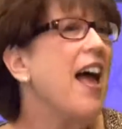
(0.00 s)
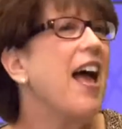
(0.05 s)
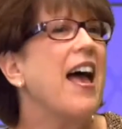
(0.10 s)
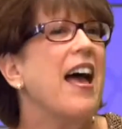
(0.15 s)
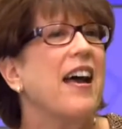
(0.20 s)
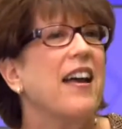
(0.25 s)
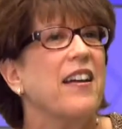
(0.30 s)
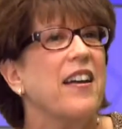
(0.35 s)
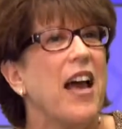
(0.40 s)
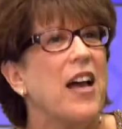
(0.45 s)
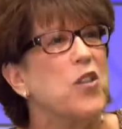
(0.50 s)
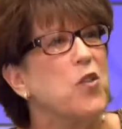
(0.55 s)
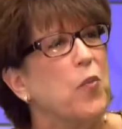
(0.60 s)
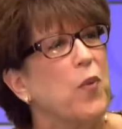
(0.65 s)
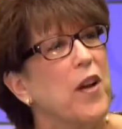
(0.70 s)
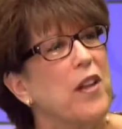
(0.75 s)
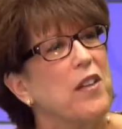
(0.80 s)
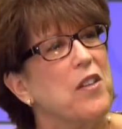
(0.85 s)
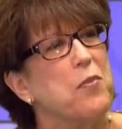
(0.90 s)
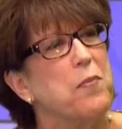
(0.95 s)
and as
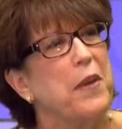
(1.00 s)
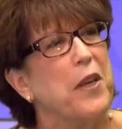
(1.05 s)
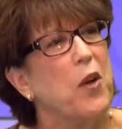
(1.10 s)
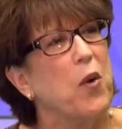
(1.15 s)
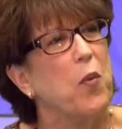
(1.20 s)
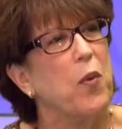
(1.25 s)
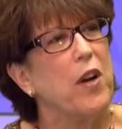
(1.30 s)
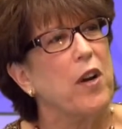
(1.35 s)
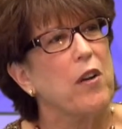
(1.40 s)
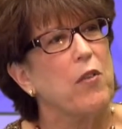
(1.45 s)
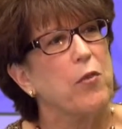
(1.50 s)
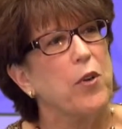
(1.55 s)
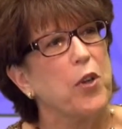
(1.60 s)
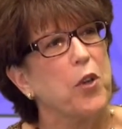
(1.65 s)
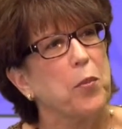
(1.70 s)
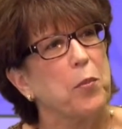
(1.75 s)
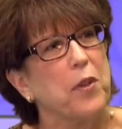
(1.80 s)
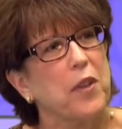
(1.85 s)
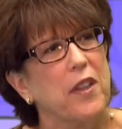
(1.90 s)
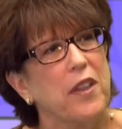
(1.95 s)
well as being aware of what
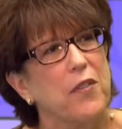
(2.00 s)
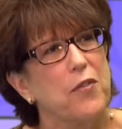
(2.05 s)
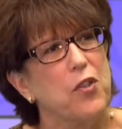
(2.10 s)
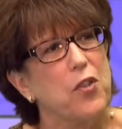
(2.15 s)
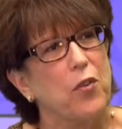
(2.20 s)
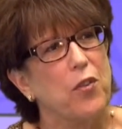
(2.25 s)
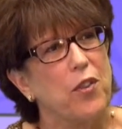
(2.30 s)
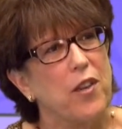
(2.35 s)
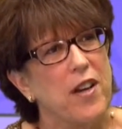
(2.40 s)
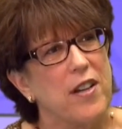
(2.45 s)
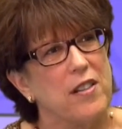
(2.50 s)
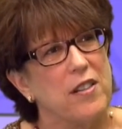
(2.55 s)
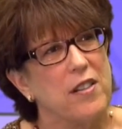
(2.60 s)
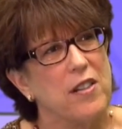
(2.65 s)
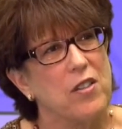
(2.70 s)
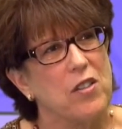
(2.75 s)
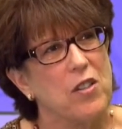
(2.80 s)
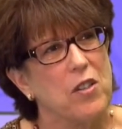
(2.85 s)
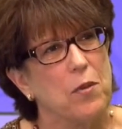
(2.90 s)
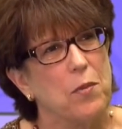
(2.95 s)
your beliefs, your thought
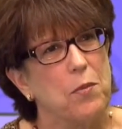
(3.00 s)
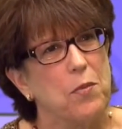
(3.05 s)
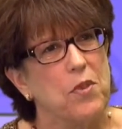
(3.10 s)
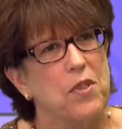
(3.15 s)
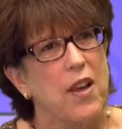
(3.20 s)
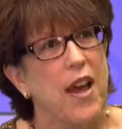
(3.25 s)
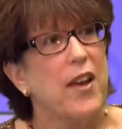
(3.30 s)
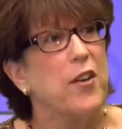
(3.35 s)
systems,